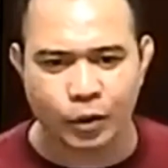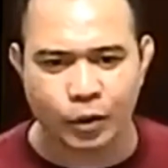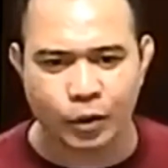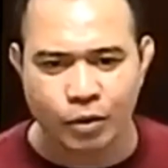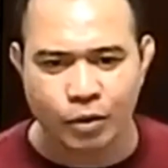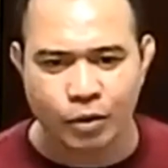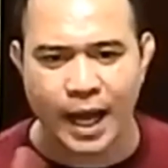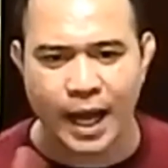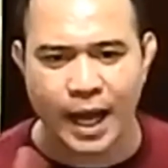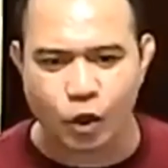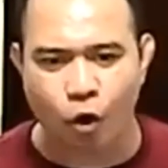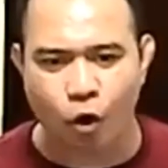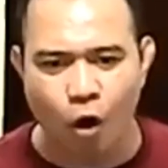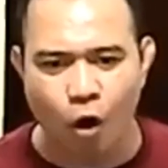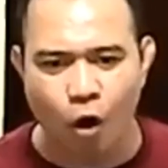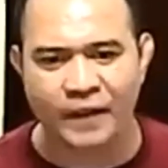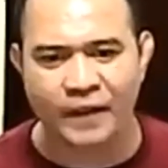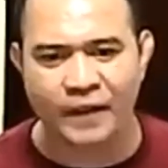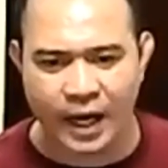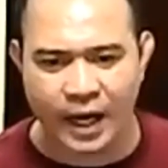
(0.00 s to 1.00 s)
cover a
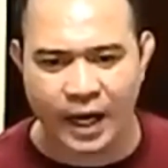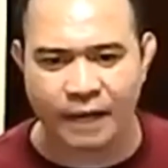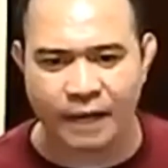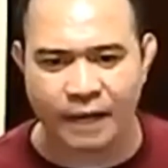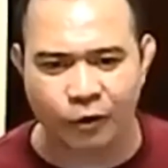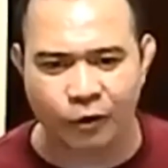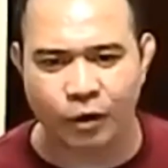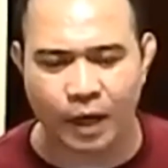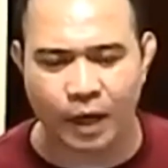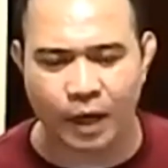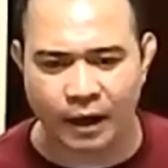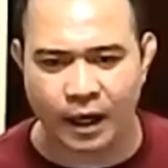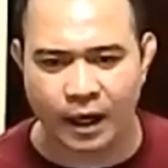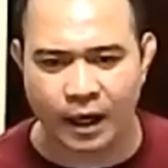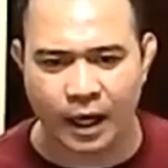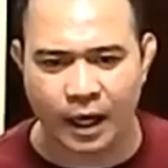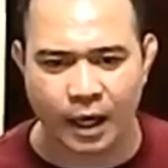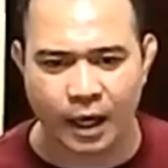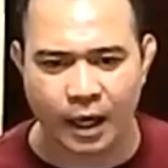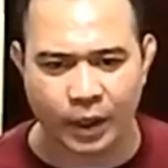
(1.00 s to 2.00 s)
what
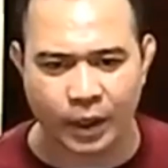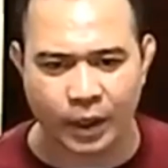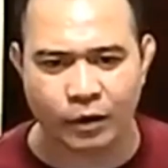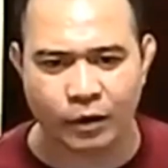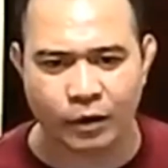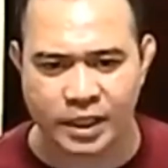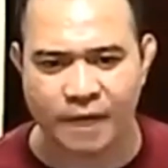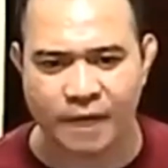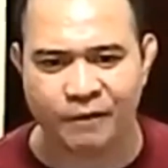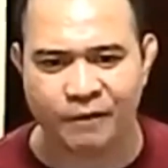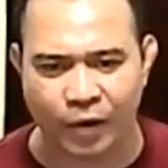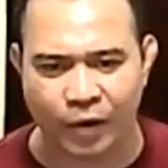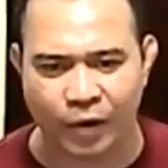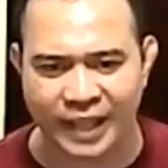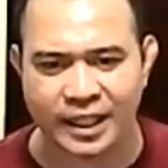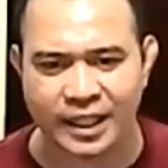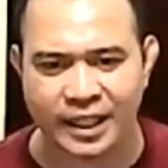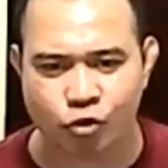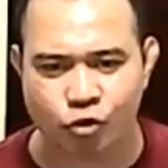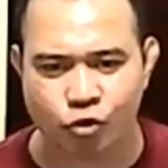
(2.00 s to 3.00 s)
you call this, a florete
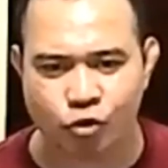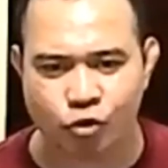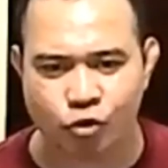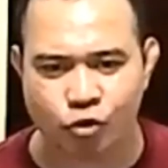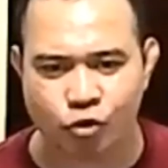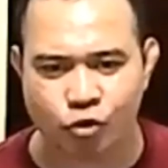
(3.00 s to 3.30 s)
strike,